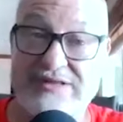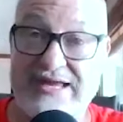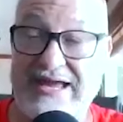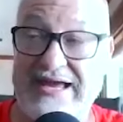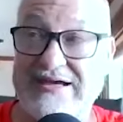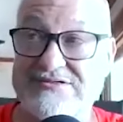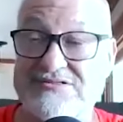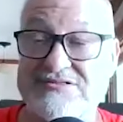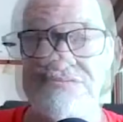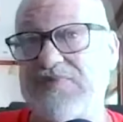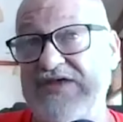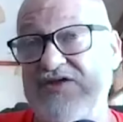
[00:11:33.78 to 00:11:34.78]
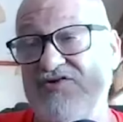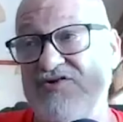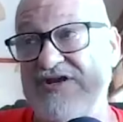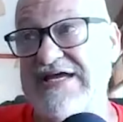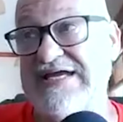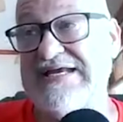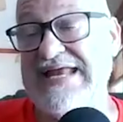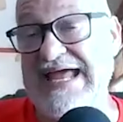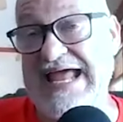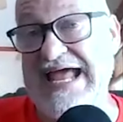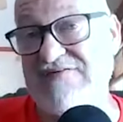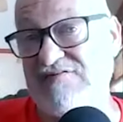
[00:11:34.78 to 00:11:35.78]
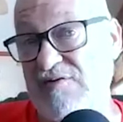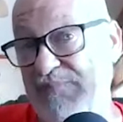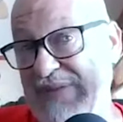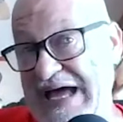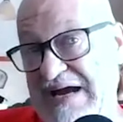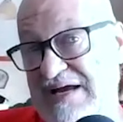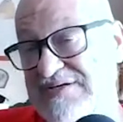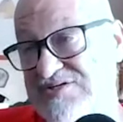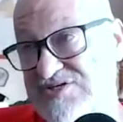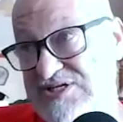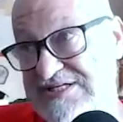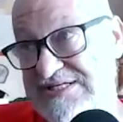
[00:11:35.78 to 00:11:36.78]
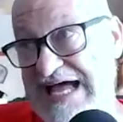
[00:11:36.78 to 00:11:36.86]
and gas. You need to have a balanced